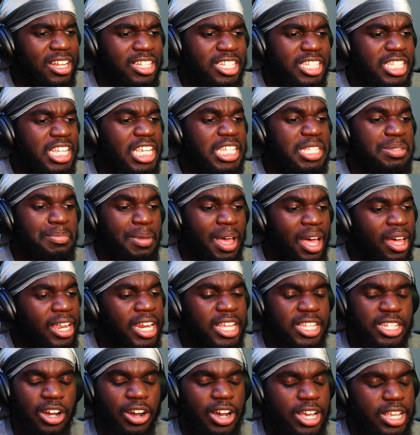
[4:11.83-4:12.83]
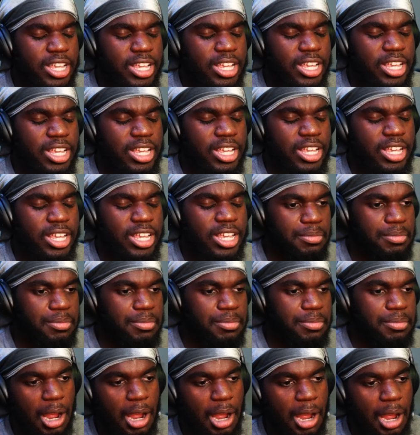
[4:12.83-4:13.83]
Just his melody is always nice.
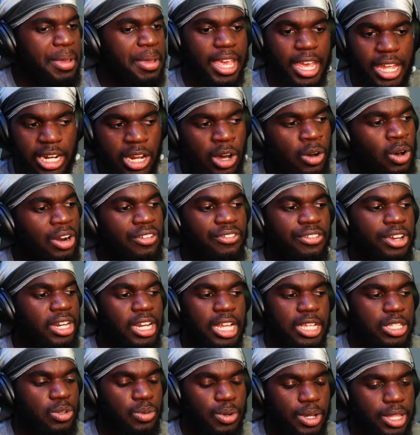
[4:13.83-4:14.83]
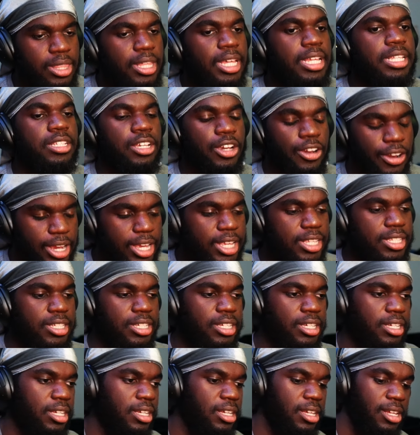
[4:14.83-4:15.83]
Guitar, piano, whatever he does wow. it with, it's
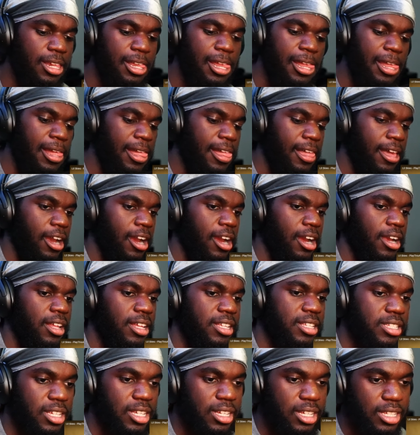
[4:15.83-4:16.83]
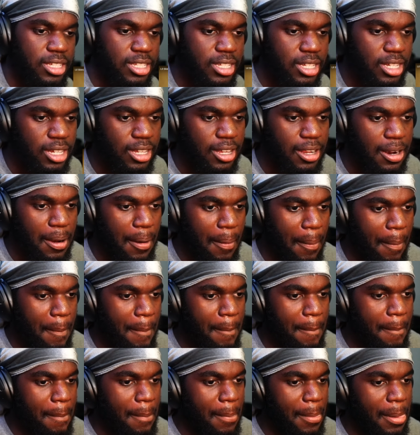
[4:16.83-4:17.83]
crazy. All right, let's go. How, how, did,
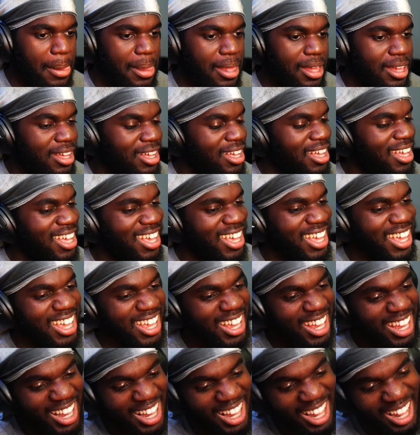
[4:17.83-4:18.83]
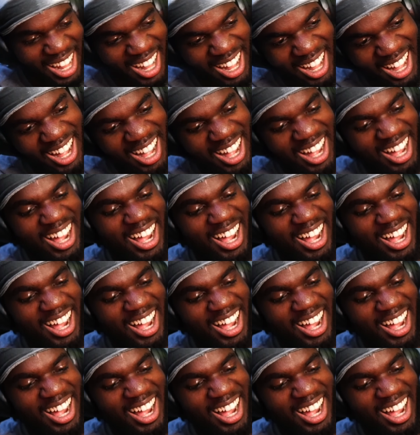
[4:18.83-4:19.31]
how, did I know? How, how did you know?